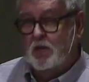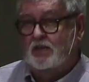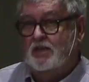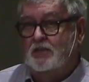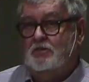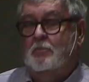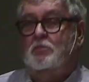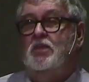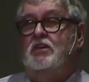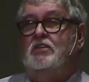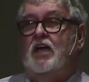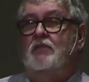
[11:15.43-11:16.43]
that. Some
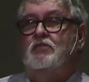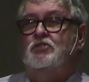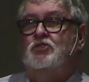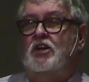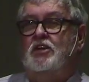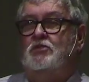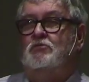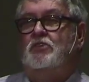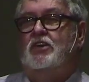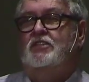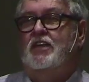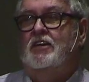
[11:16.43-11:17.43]
things haven't changed for
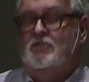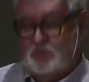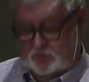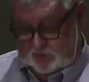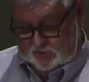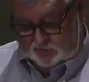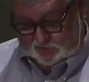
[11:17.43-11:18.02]
8,000 years.